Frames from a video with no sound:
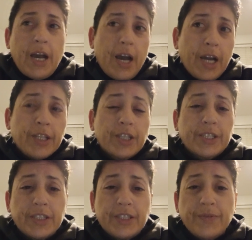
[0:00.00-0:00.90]
I looked
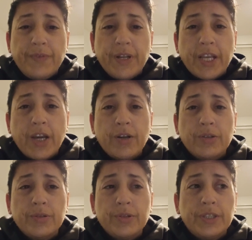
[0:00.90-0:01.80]
at some
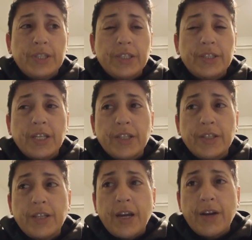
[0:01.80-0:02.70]
videos. They said
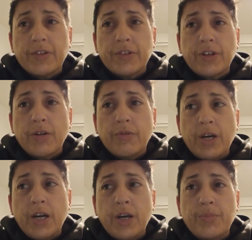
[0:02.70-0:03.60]
have her throw
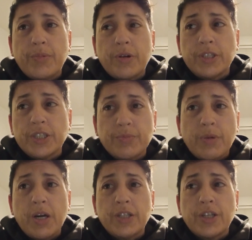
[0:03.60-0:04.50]
up or just
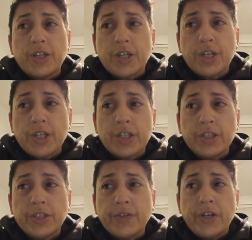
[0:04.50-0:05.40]
monitor her.
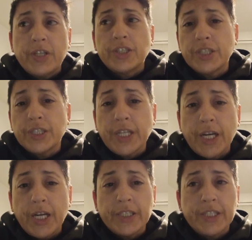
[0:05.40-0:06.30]
So eventually,
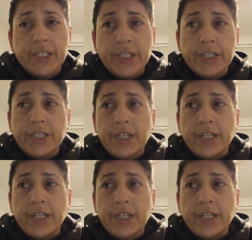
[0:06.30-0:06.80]
I did.